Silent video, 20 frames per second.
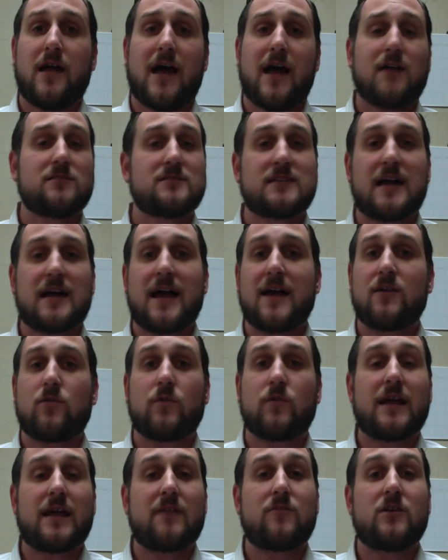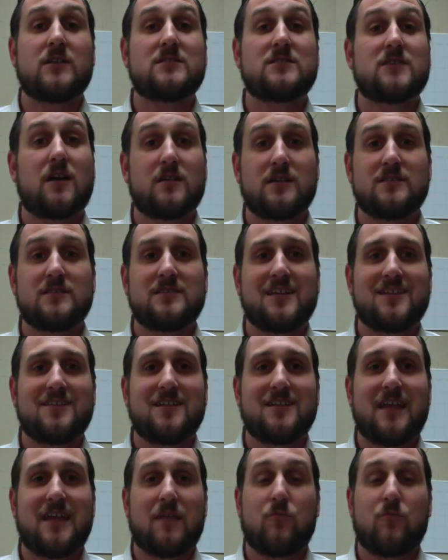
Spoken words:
outside or whatever, and it's unattended,